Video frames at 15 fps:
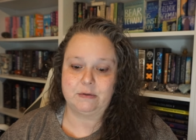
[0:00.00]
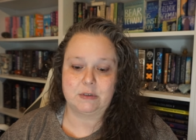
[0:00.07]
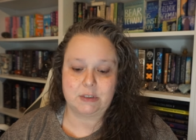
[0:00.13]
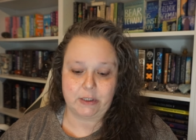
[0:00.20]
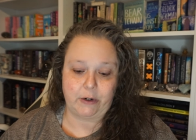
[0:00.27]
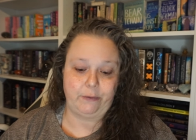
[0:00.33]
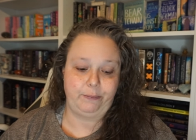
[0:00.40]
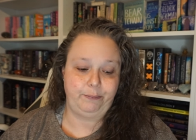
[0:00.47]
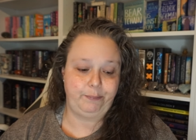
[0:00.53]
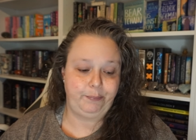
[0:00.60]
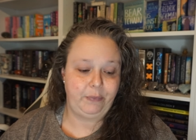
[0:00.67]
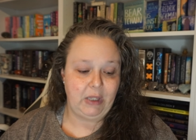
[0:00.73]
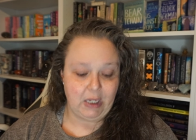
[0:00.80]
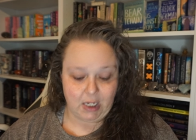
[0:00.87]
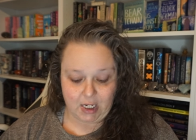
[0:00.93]
So
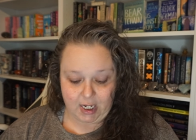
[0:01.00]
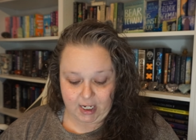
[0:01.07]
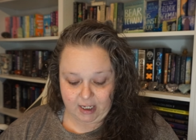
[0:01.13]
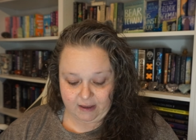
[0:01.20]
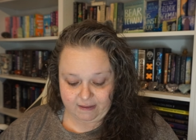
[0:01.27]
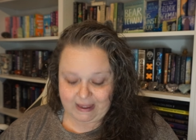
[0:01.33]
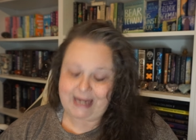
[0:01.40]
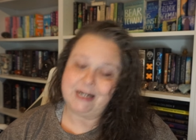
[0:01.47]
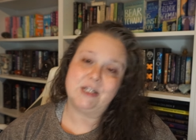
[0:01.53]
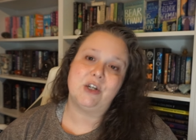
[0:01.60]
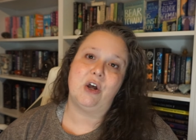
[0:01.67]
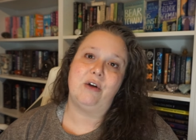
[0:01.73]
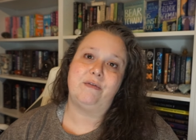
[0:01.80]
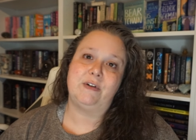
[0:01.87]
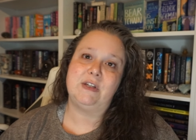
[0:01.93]
that is
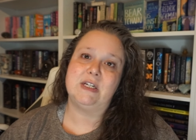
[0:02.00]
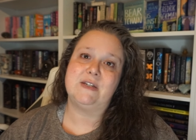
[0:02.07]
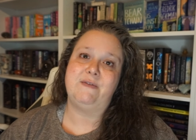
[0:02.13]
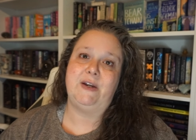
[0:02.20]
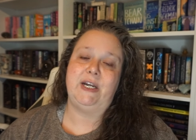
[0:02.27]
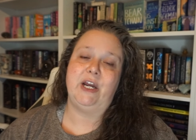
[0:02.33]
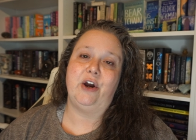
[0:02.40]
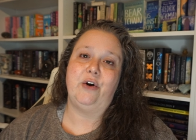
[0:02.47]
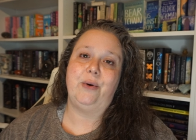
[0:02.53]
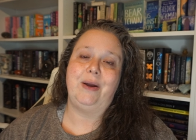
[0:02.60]
all for this video.